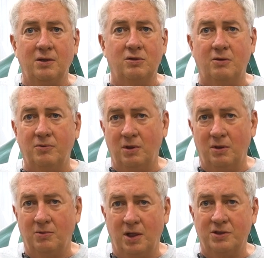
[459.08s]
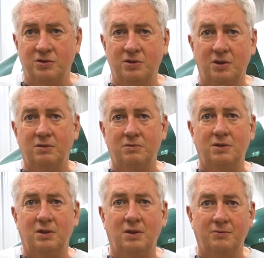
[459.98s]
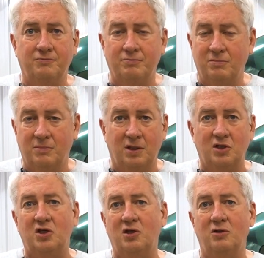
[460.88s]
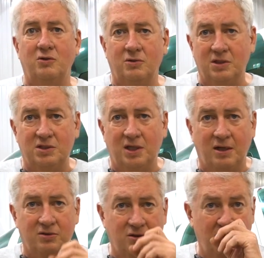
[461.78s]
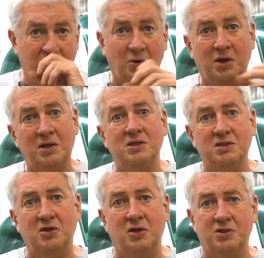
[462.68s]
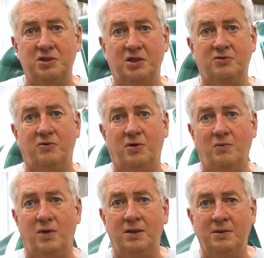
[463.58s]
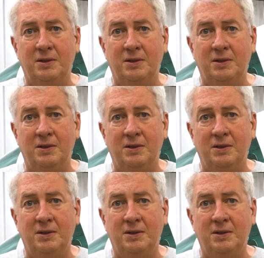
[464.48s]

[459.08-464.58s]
The turbo normalizer doesn't kill you at density altitude, but what it does is it costs you extra runway.